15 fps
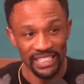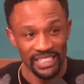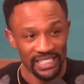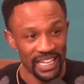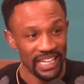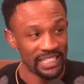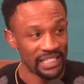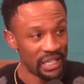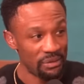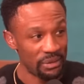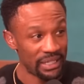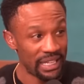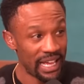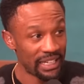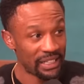gonna say
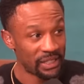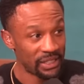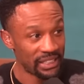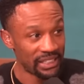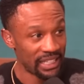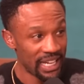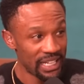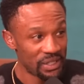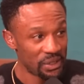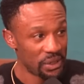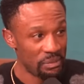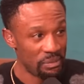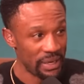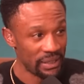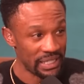something that could have led you
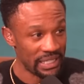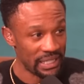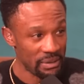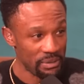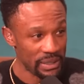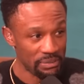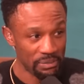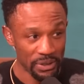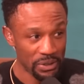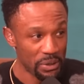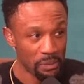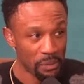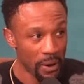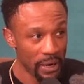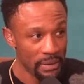to Ben Simmons, but
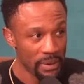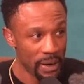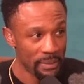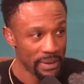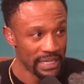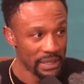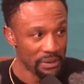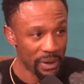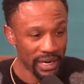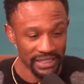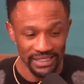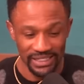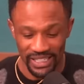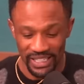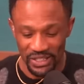you brought him up anyway,
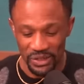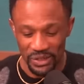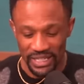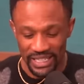just because you